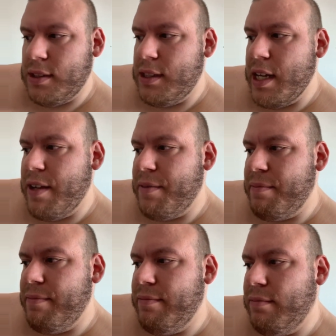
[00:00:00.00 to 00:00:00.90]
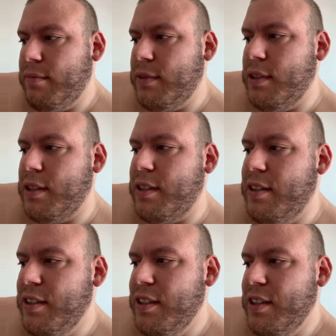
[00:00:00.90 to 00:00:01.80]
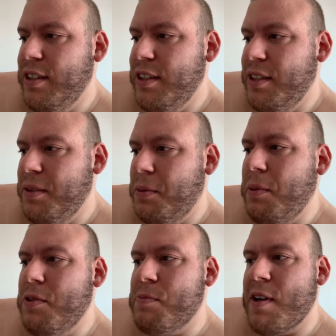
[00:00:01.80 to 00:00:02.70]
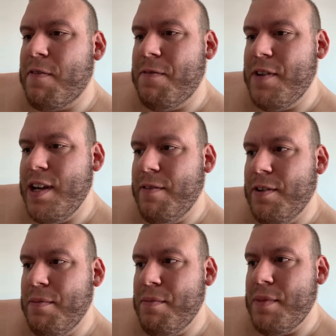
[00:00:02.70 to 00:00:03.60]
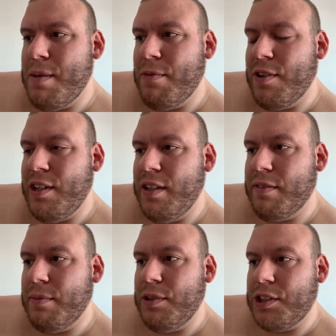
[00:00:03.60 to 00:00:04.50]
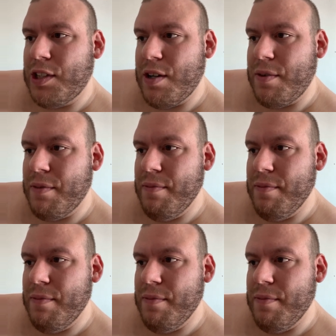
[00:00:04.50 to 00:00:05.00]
Damn. What was my favorite memory from the show?